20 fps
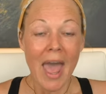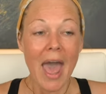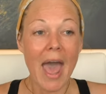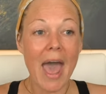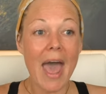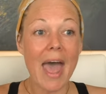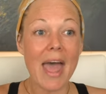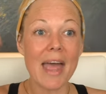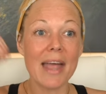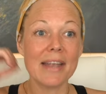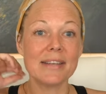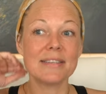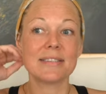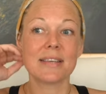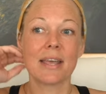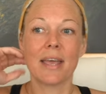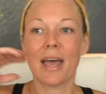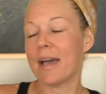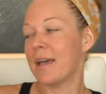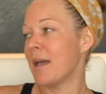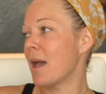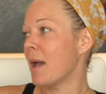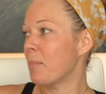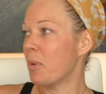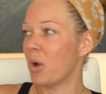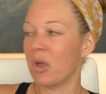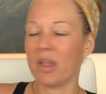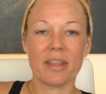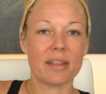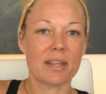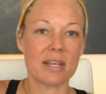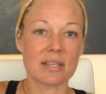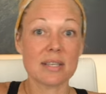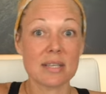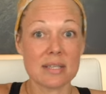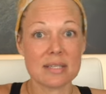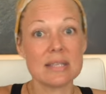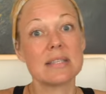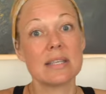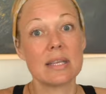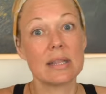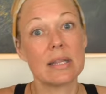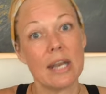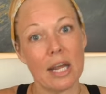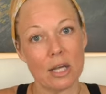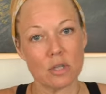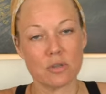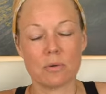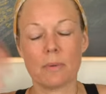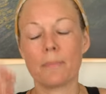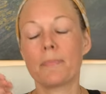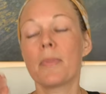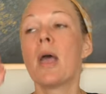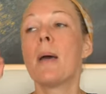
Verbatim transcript: And I point like this because he's in the next room.